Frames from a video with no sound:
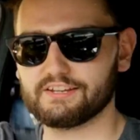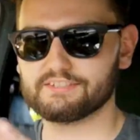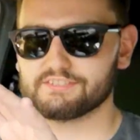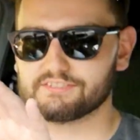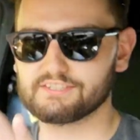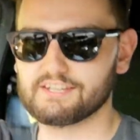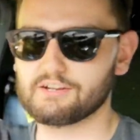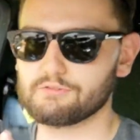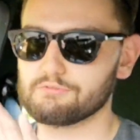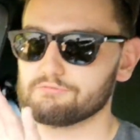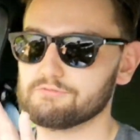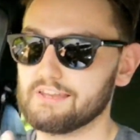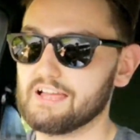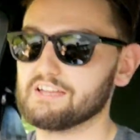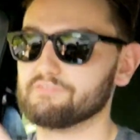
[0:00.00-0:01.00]
it's now
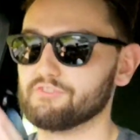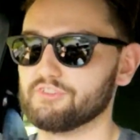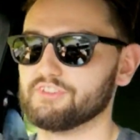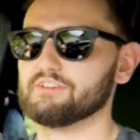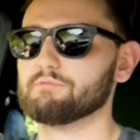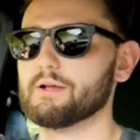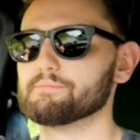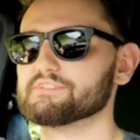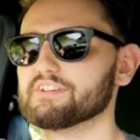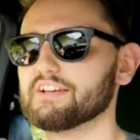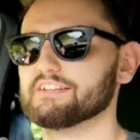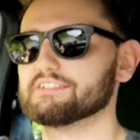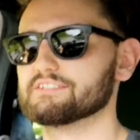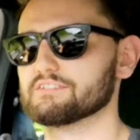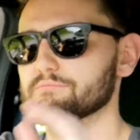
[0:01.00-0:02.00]
live on their
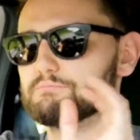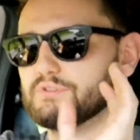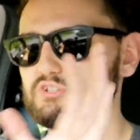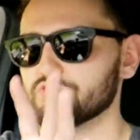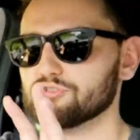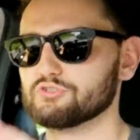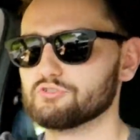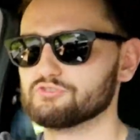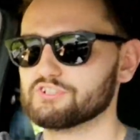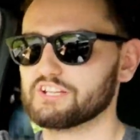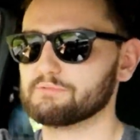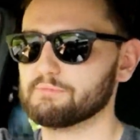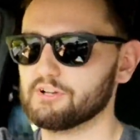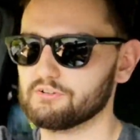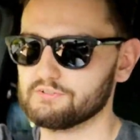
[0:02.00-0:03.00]
website. Be sure to go check
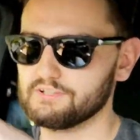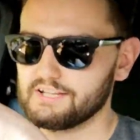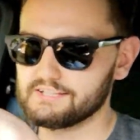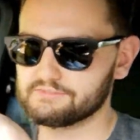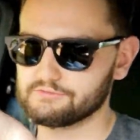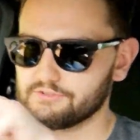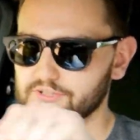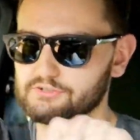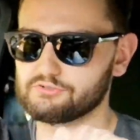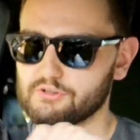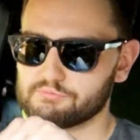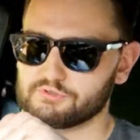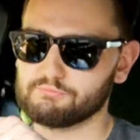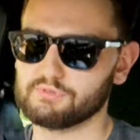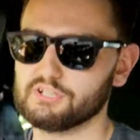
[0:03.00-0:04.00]
it out. Links are in the
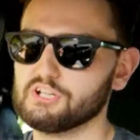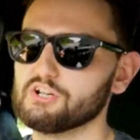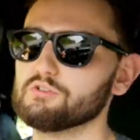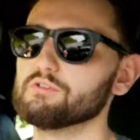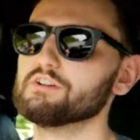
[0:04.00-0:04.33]
description below.